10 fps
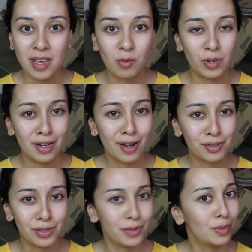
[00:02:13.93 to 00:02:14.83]
it would
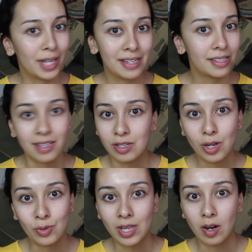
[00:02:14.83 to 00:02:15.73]
not suit light skin
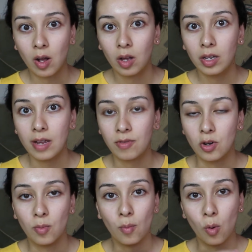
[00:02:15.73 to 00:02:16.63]
tones at all. If
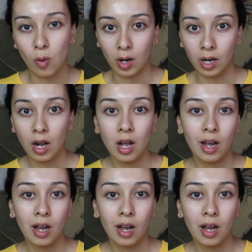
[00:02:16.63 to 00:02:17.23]
you're more